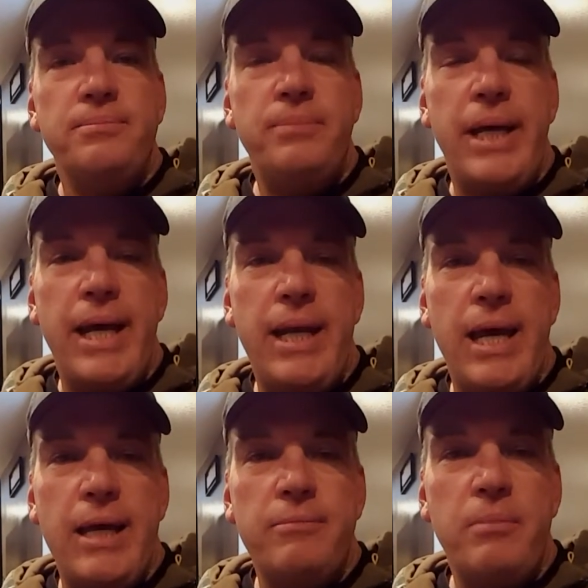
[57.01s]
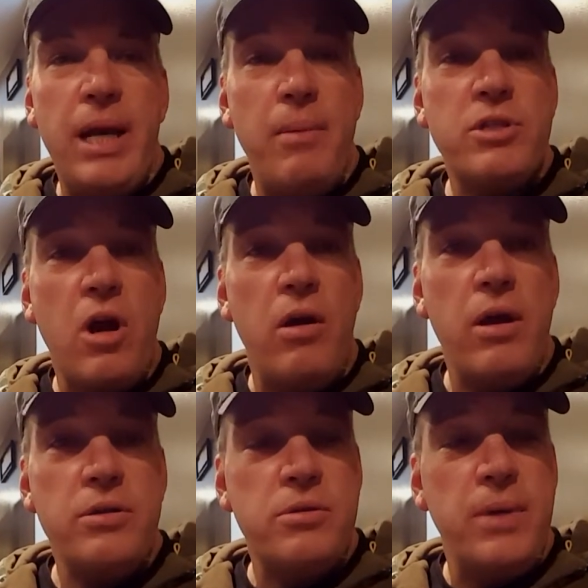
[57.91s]
But my name is
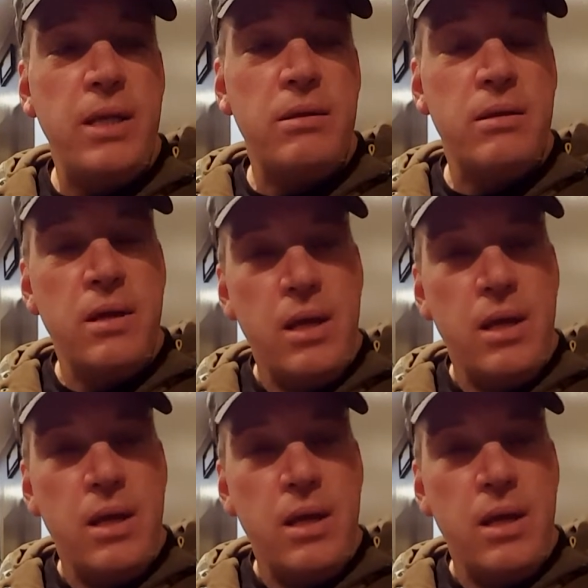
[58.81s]
Carlisle Smith.